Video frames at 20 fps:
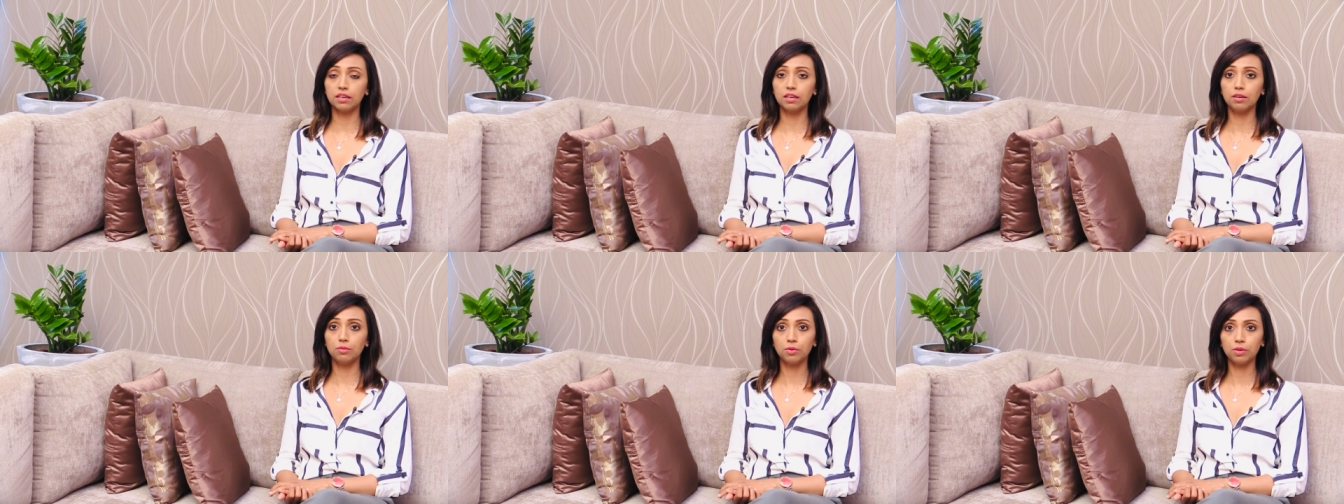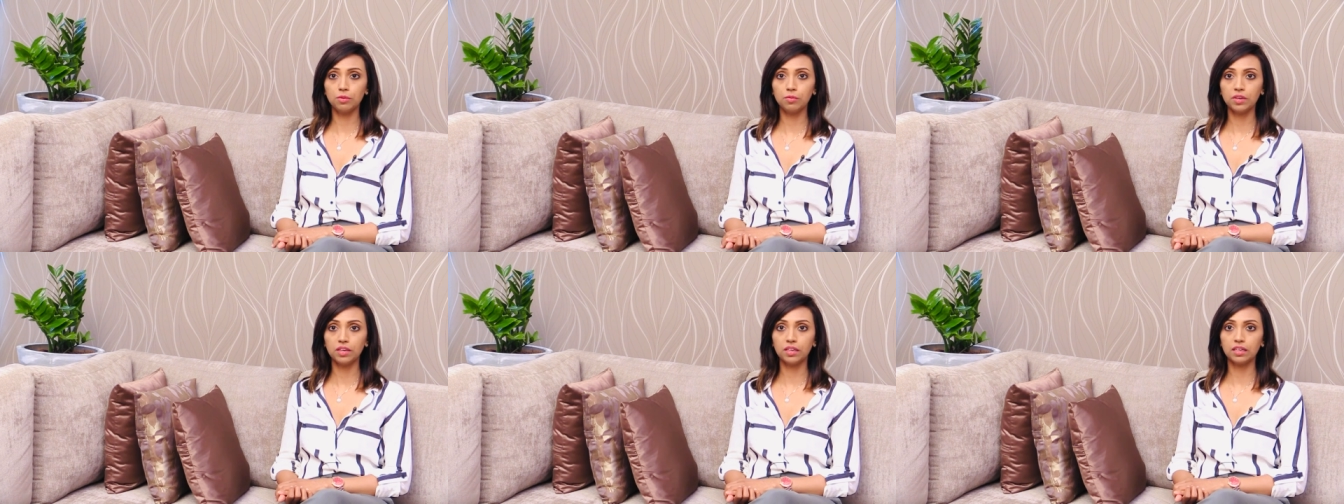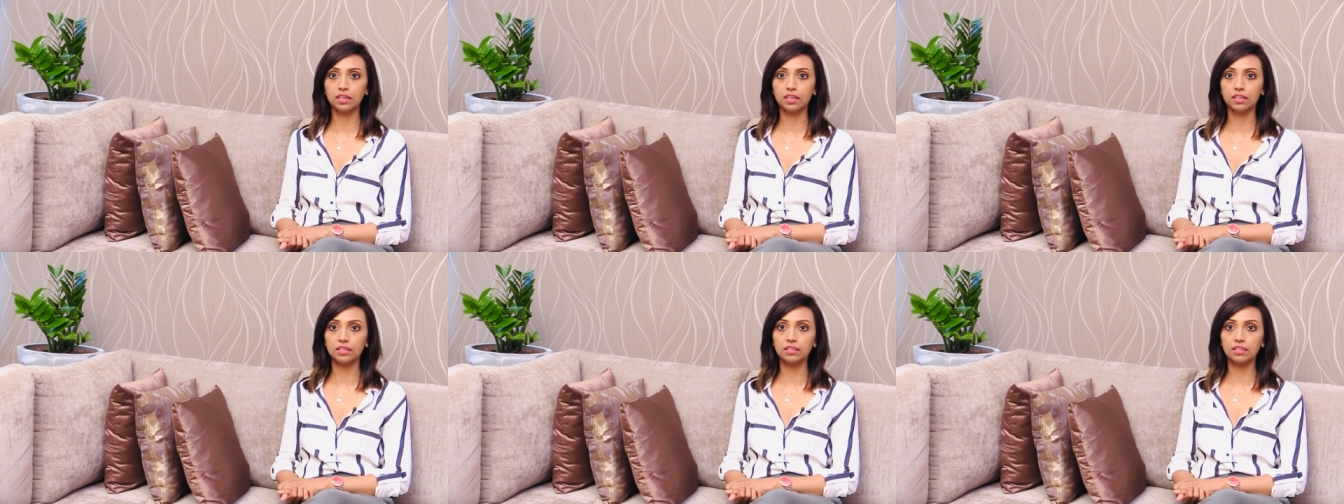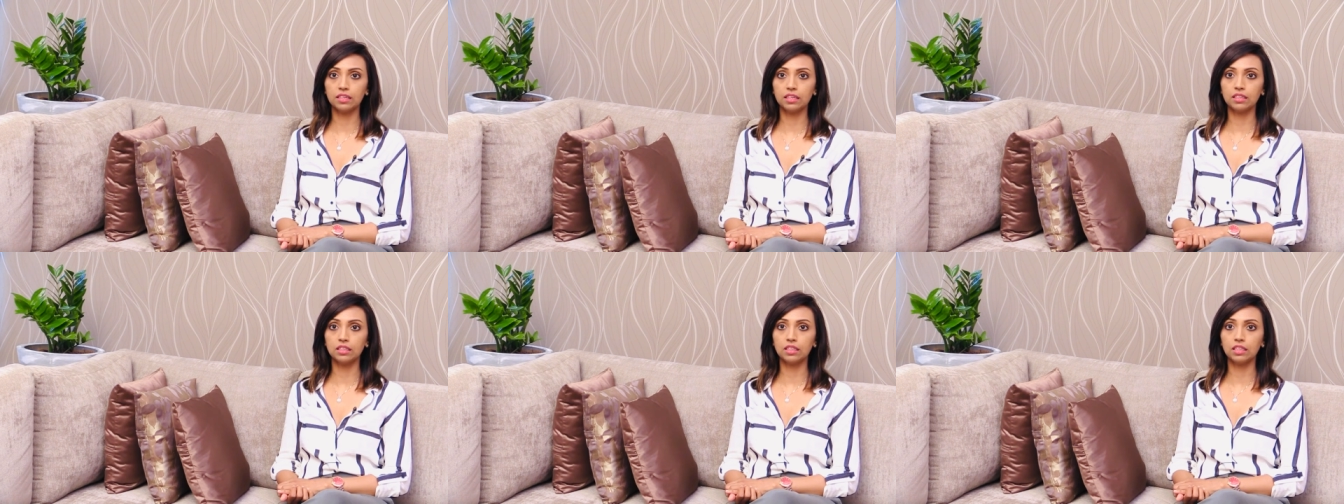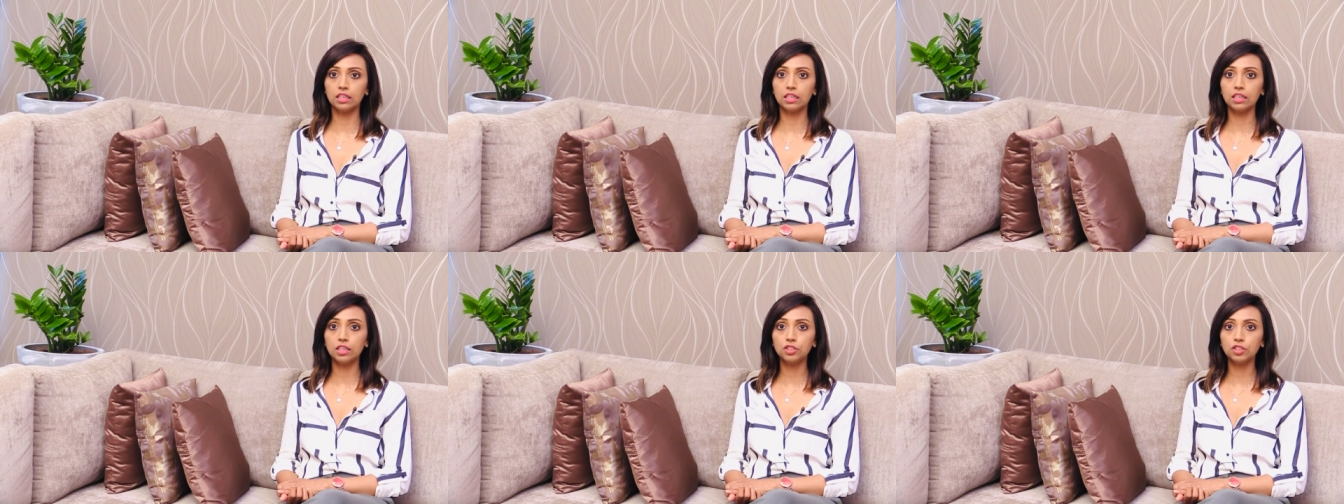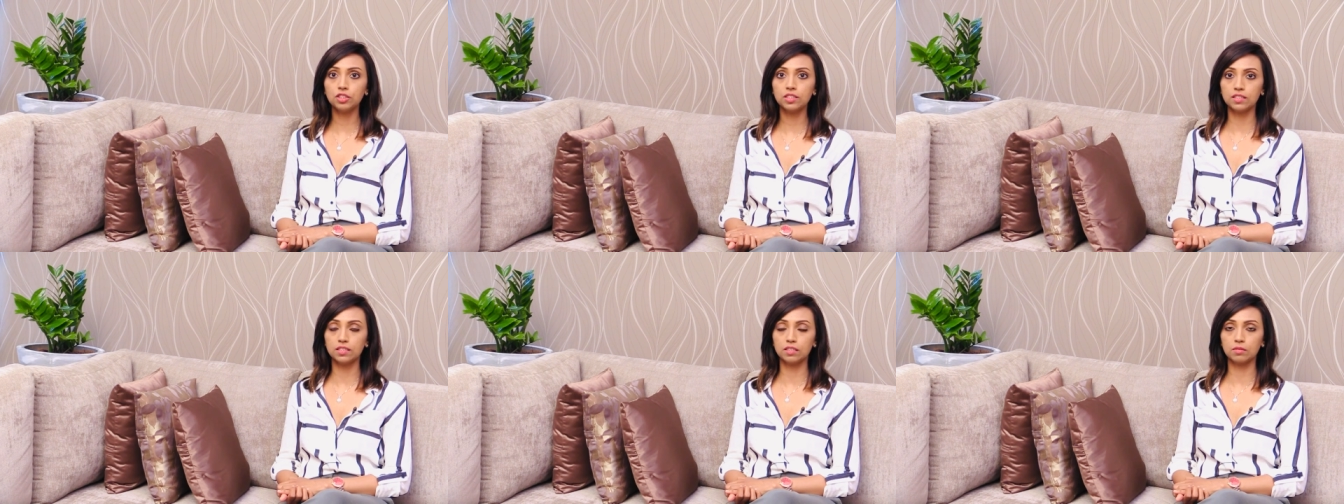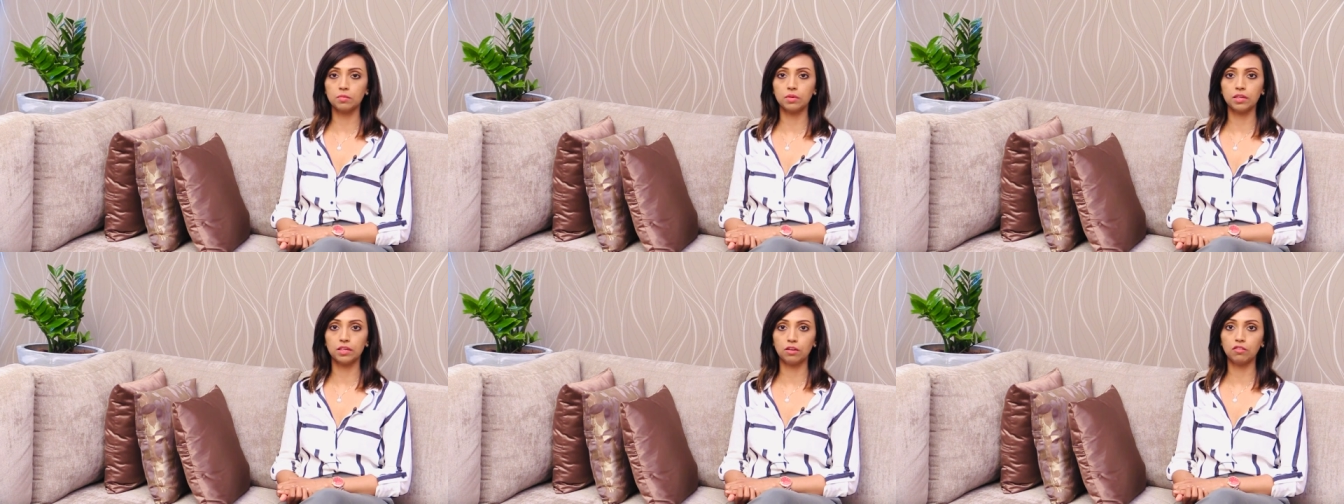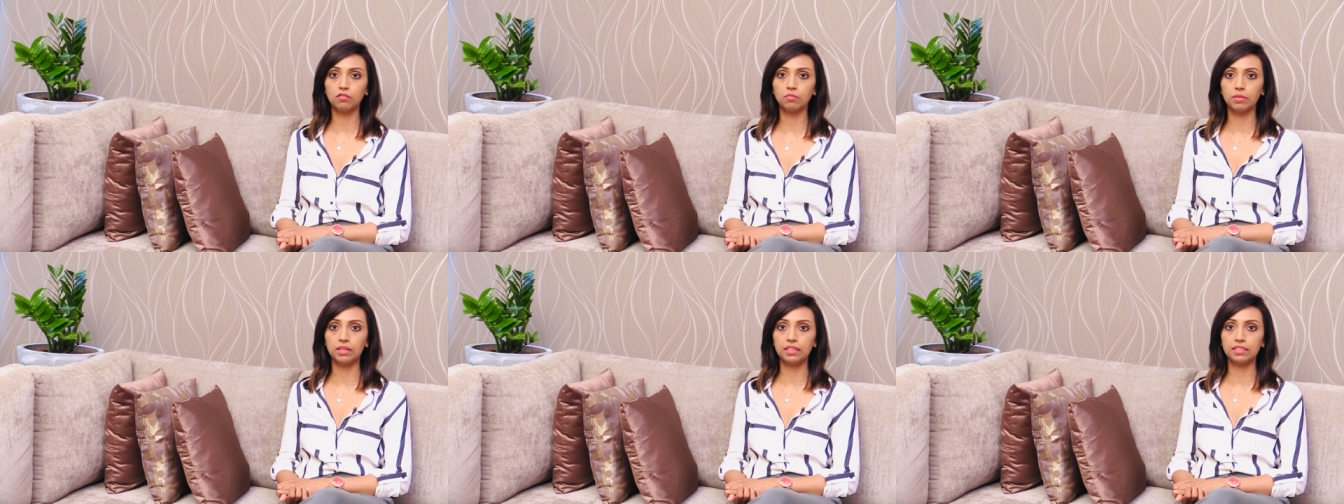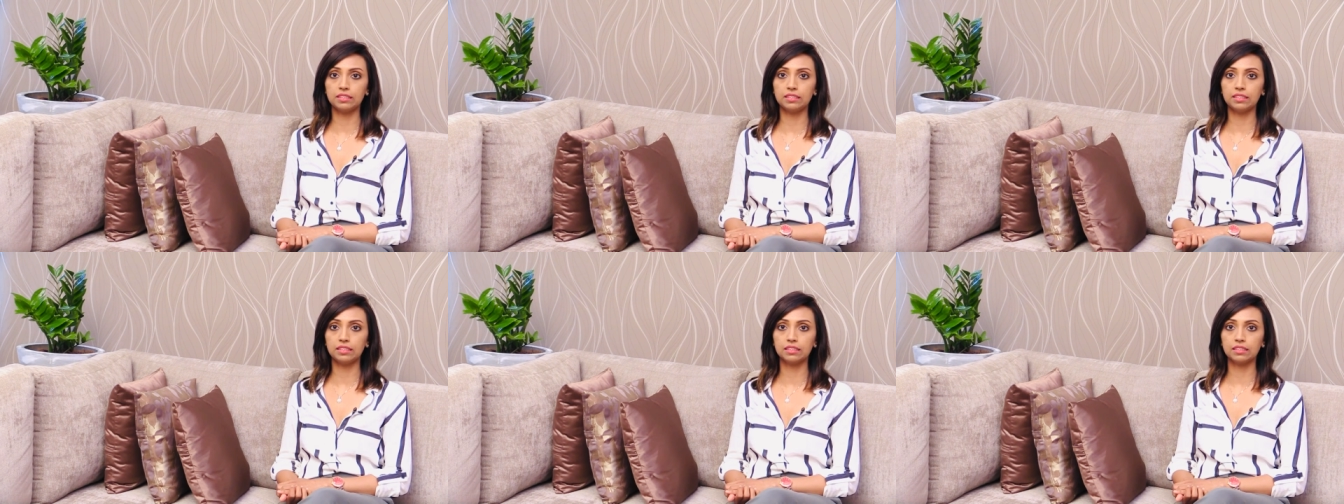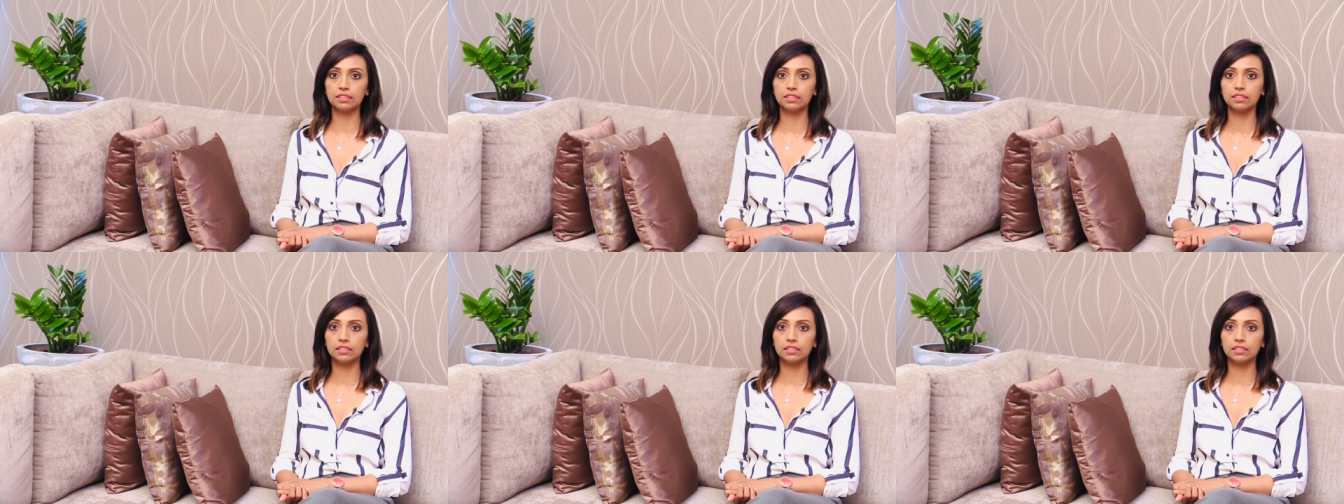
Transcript: every weekend in each discipline of medicine.